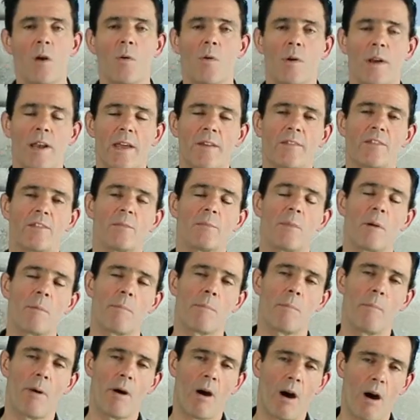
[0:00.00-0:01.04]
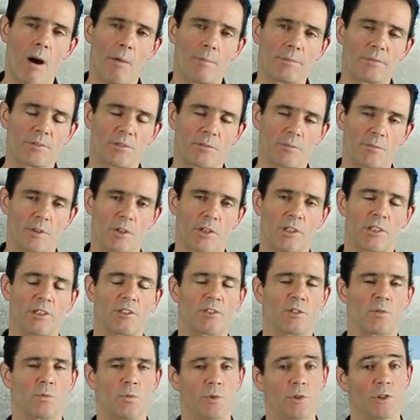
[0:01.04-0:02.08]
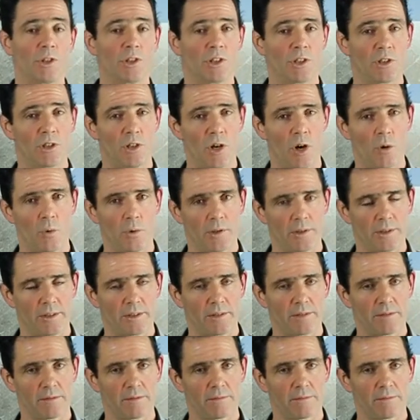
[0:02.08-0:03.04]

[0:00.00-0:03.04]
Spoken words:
Whatever number pops to mind is the one you go with.